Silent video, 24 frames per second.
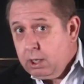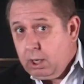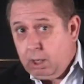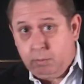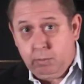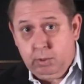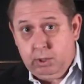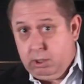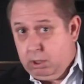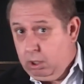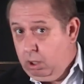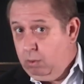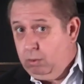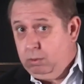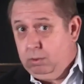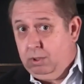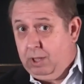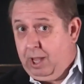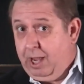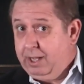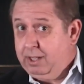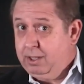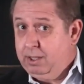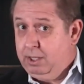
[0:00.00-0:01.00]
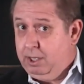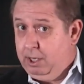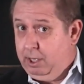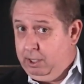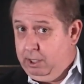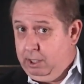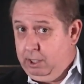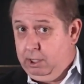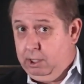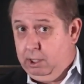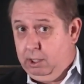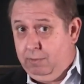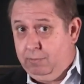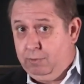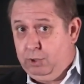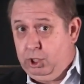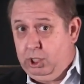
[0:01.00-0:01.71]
and we don't like the idea of